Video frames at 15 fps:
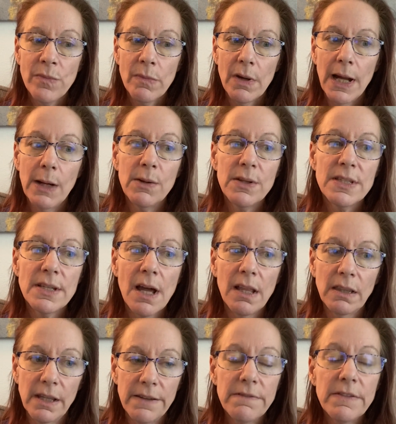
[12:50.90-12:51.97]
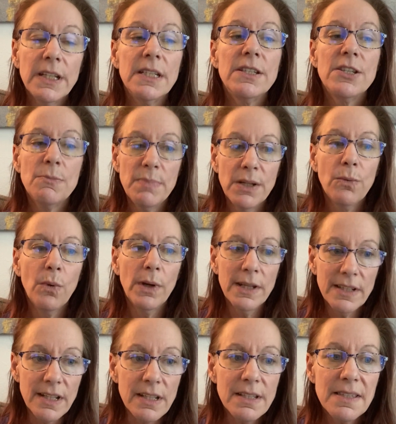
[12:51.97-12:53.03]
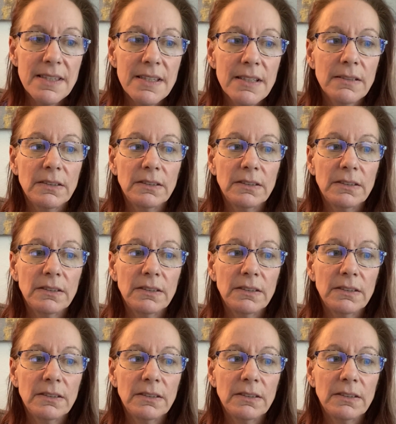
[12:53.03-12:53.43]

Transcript: I was not living to be a witness.